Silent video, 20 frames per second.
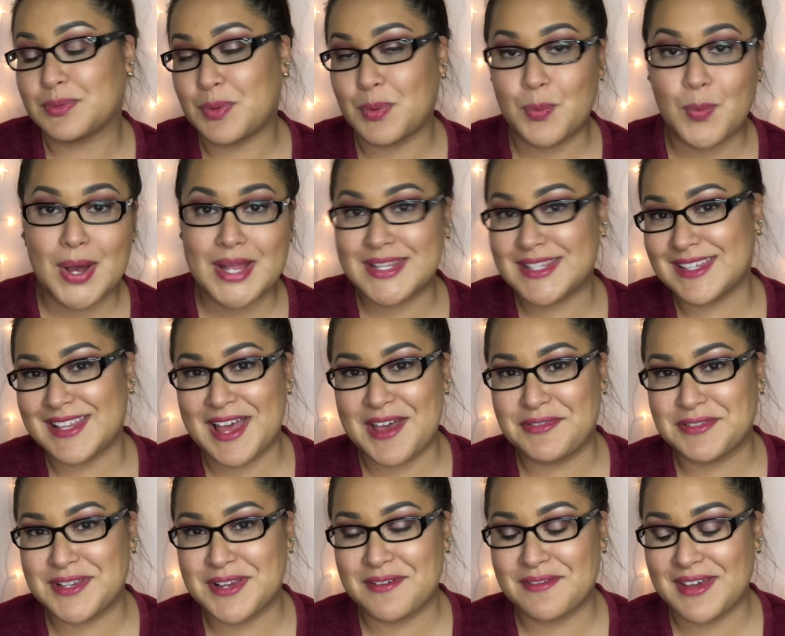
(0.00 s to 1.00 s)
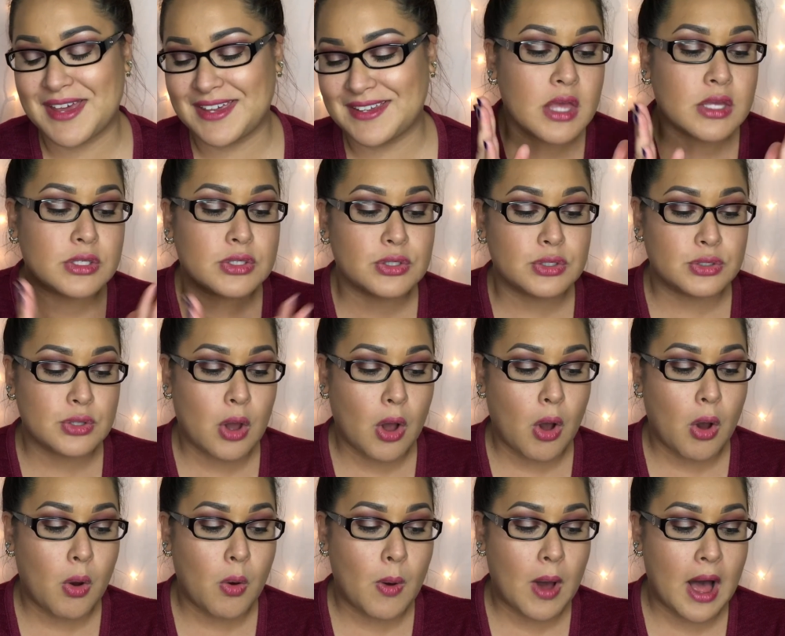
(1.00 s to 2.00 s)
what's left of it.
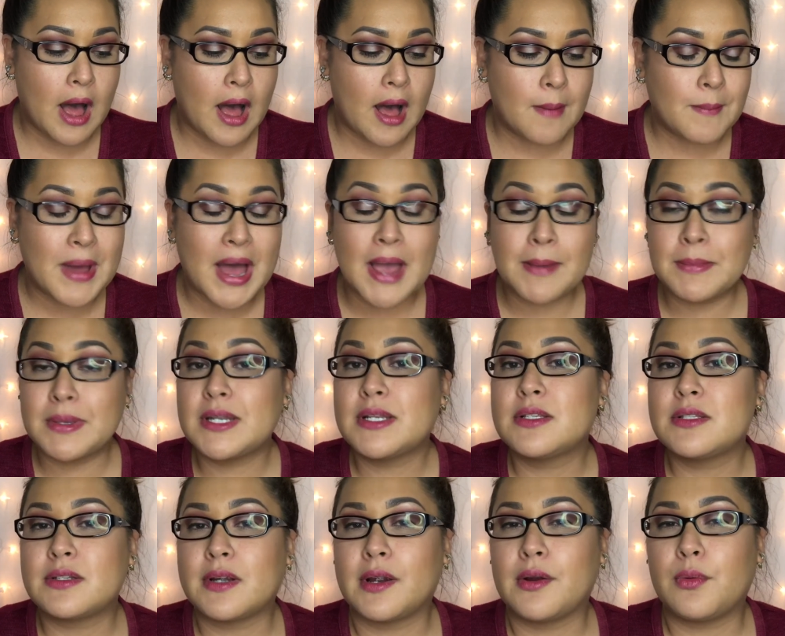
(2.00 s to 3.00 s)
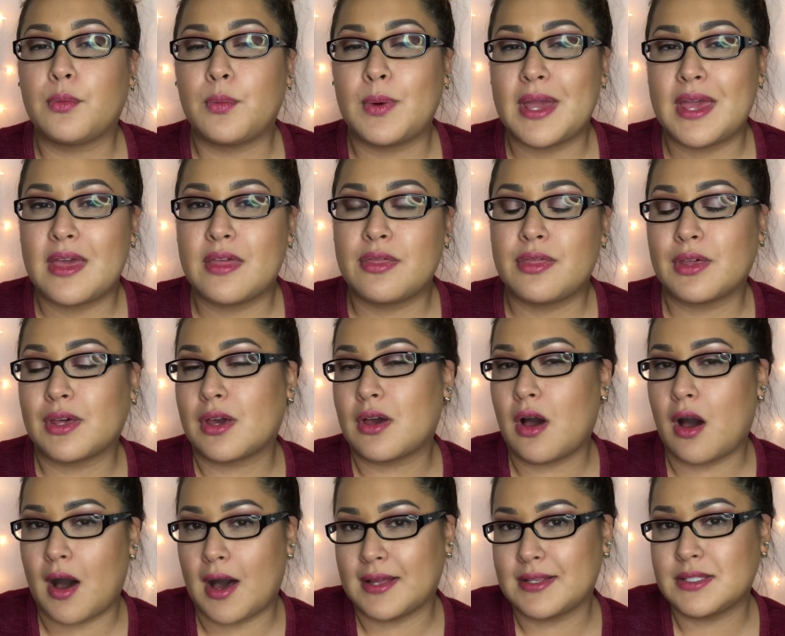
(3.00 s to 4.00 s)
So I'm gonna start with
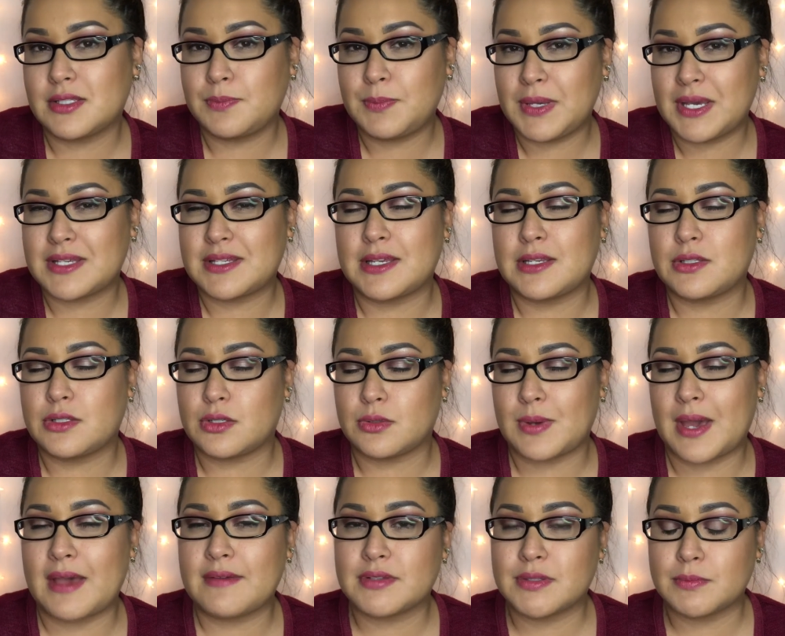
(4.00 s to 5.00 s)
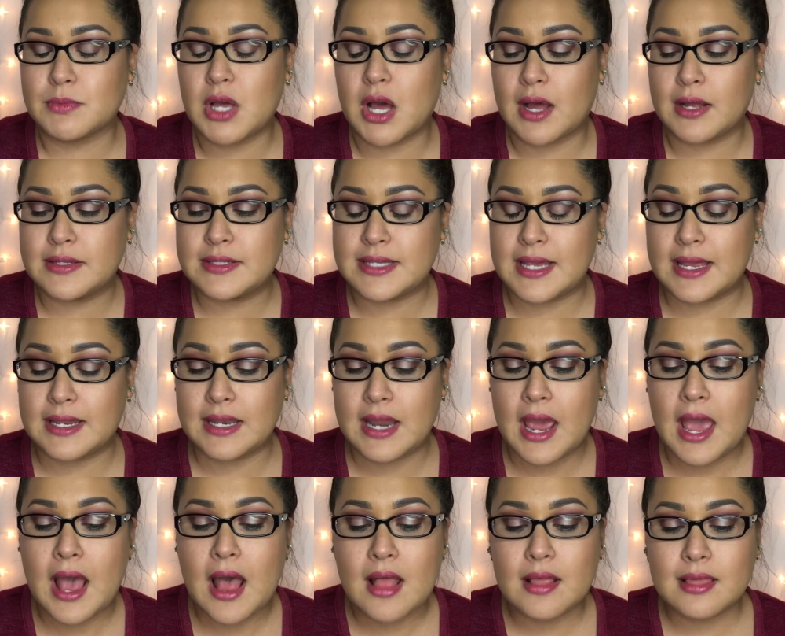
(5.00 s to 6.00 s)
cons because I do have some cons, and
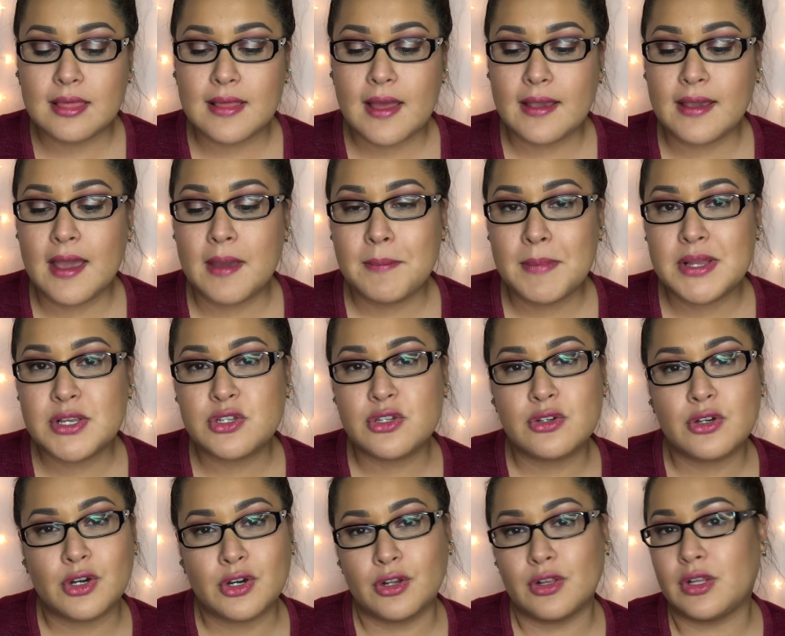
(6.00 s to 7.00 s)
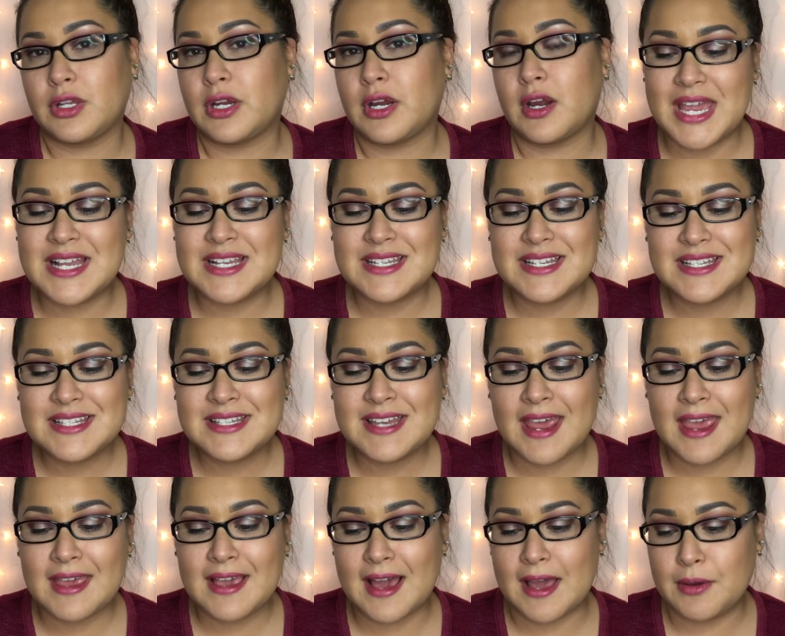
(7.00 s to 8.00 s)
like I mentioned earlier, it does
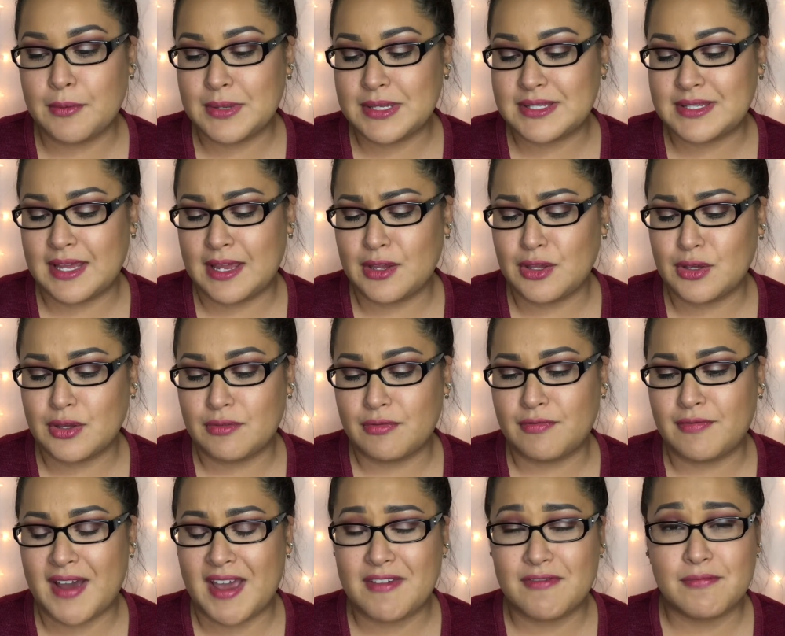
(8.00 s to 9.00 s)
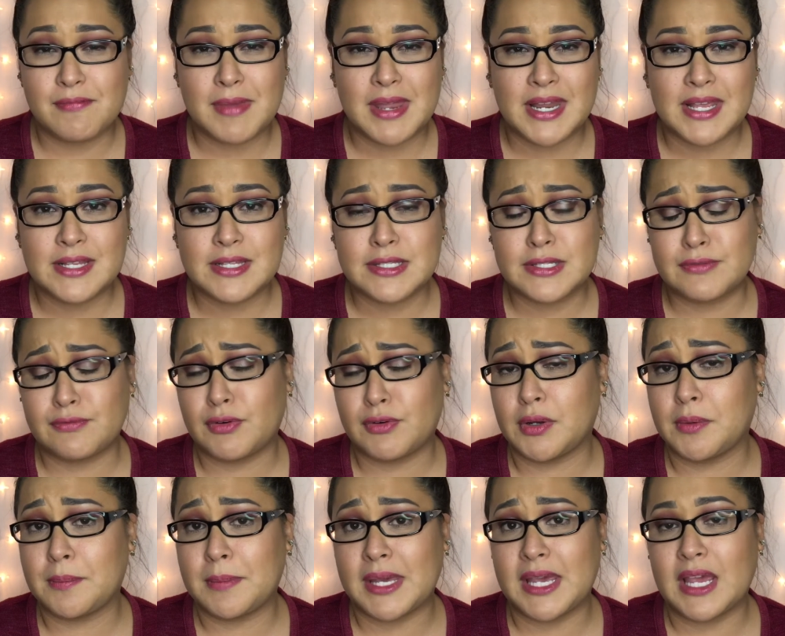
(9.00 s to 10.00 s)
take, I would say, a good 5 minutes
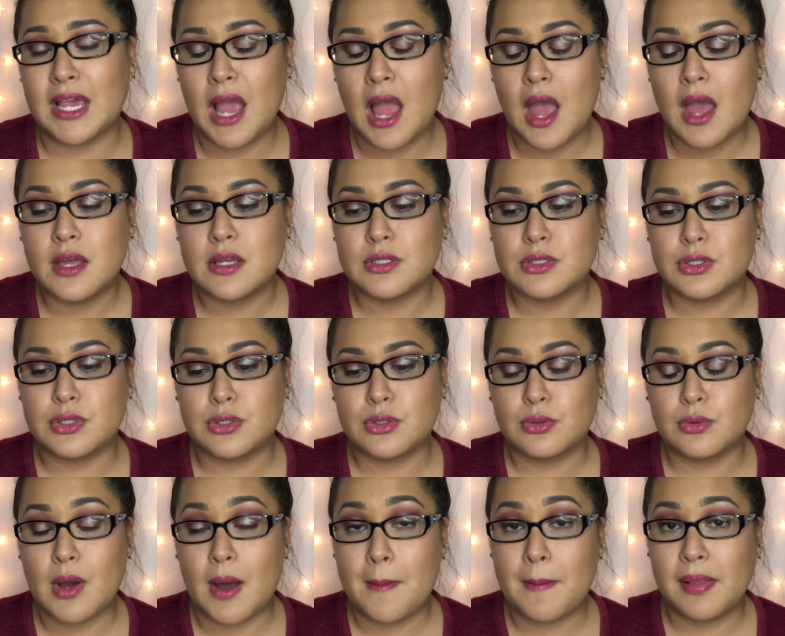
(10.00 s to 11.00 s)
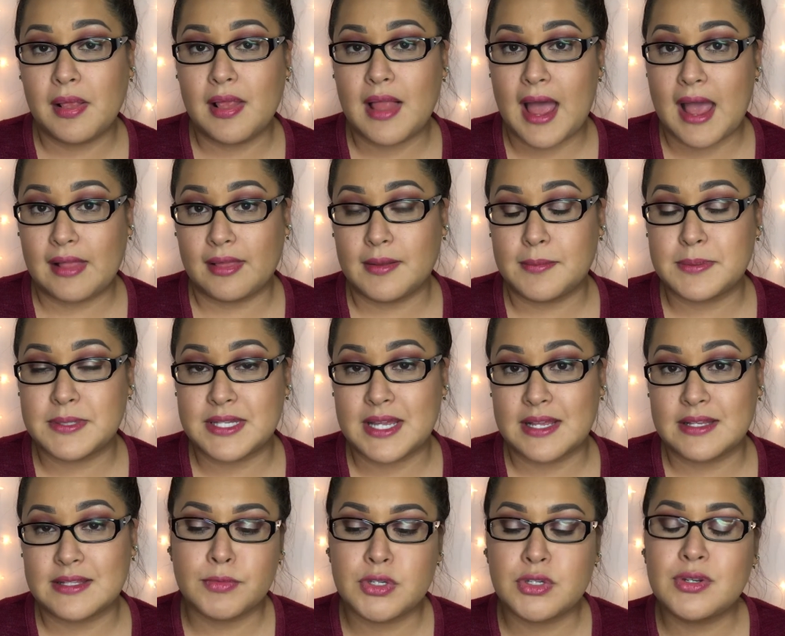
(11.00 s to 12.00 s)
for me to apply
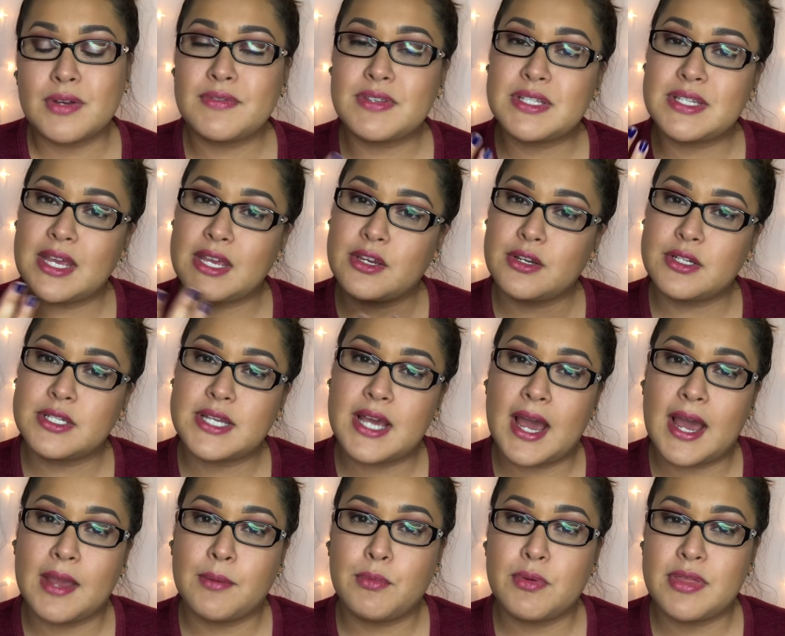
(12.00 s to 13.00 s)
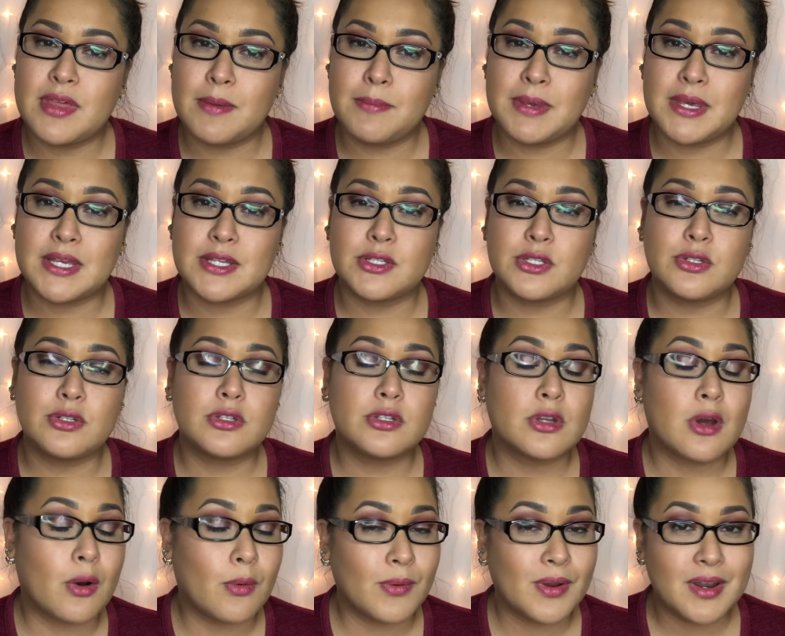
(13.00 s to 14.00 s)
LipSense. You do have to take your time with it because you
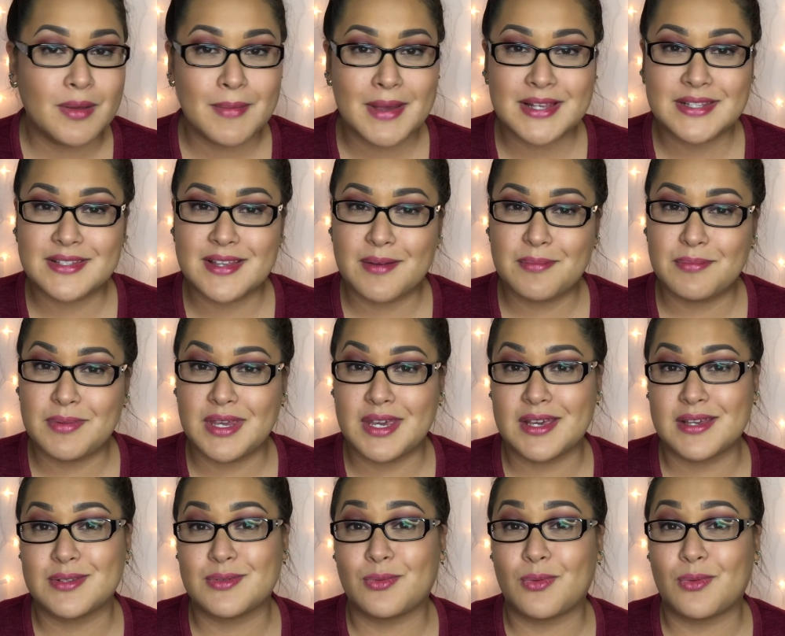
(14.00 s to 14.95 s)
don't want to mess up, because